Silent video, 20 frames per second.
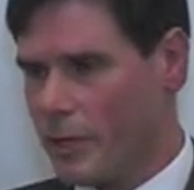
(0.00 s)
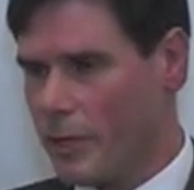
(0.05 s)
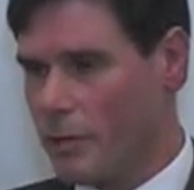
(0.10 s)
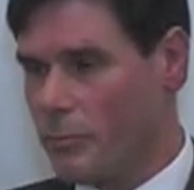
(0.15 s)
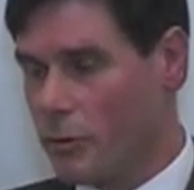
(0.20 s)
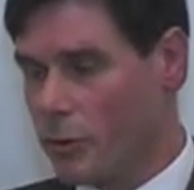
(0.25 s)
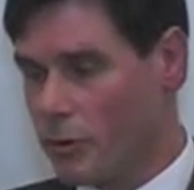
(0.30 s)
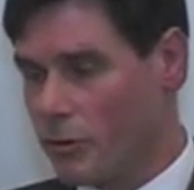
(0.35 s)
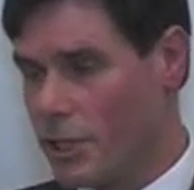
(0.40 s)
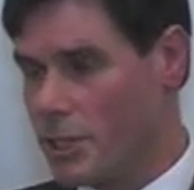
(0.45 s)

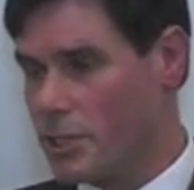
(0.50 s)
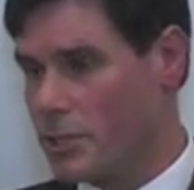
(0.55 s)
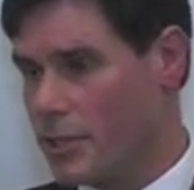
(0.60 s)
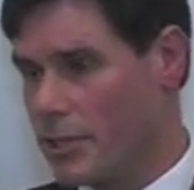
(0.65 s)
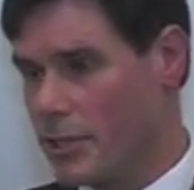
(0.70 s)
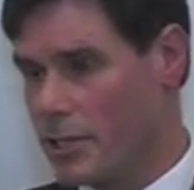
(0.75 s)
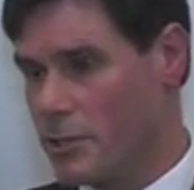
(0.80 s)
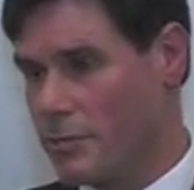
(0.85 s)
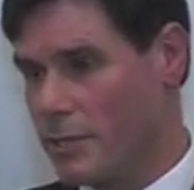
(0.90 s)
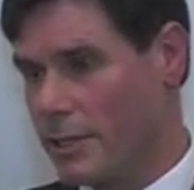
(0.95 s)
More
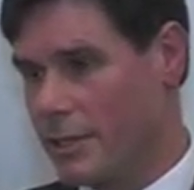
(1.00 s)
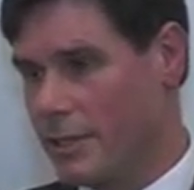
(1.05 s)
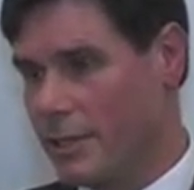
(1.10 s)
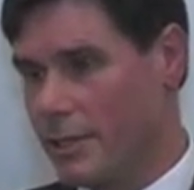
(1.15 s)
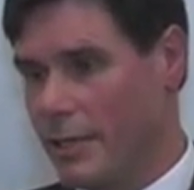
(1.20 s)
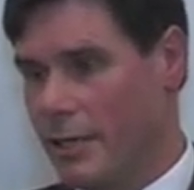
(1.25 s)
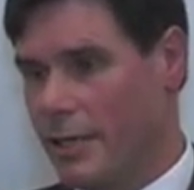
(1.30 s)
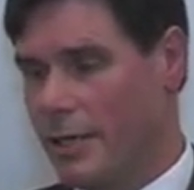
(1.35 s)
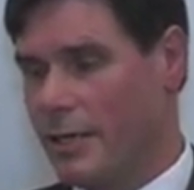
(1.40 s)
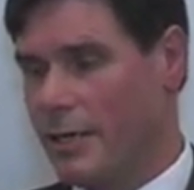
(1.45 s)
recently, there's been
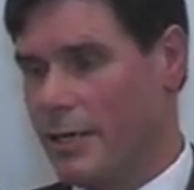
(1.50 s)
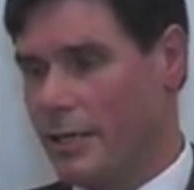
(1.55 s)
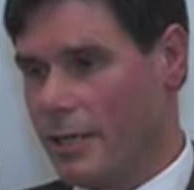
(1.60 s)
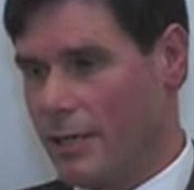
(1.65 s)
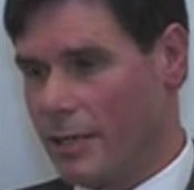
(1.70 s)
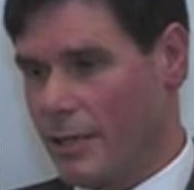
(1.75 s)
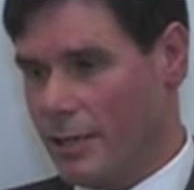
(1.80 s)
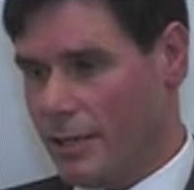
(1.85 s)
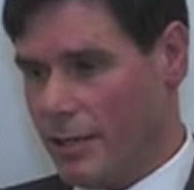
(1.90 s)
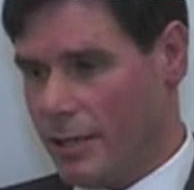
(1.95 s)

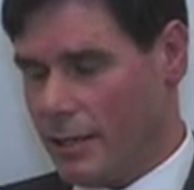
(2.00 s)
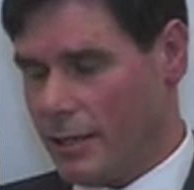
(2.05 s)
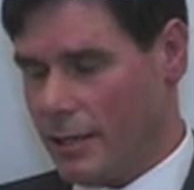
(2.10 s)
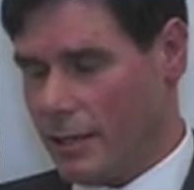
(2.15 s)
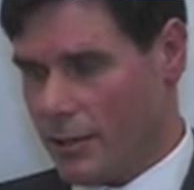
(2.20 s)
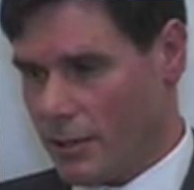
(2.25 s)
a